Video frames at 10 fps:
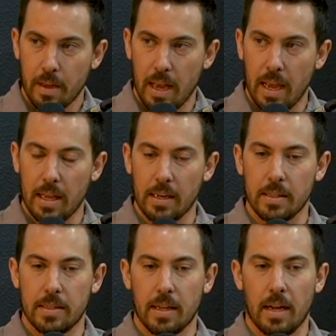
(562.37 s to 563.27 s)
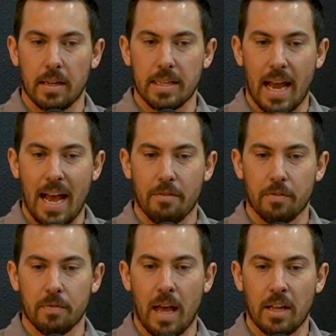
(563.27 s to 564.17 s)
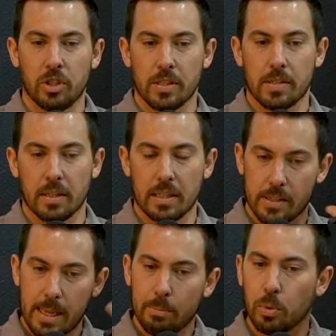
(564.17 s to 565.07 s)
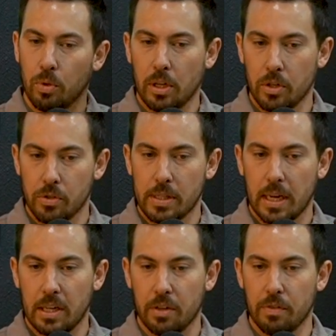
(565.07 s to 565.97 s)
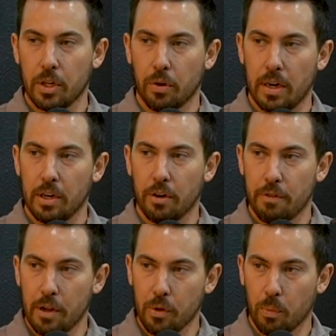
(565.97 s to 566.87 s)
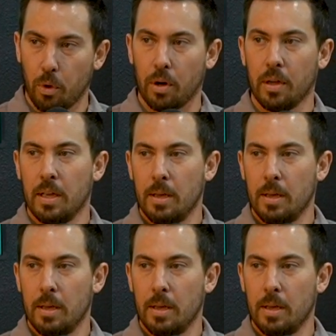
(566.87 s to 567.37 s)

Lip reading: And to have not just a conceptual understanding of integrating our faith and work,